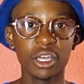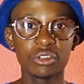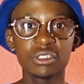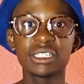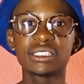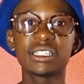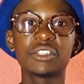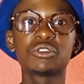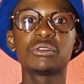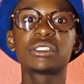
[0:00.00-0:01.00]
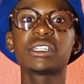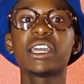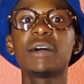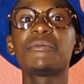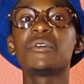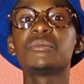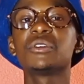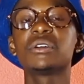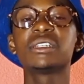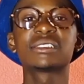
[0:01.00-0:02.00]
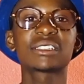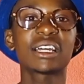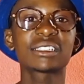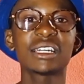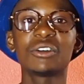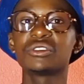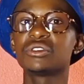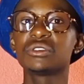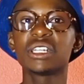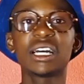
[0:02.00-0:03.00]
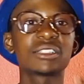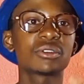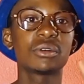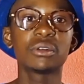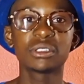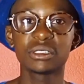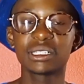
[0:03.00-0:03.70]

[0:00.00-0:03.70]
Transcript: don't hesitate to seek help from your instructor or tutors or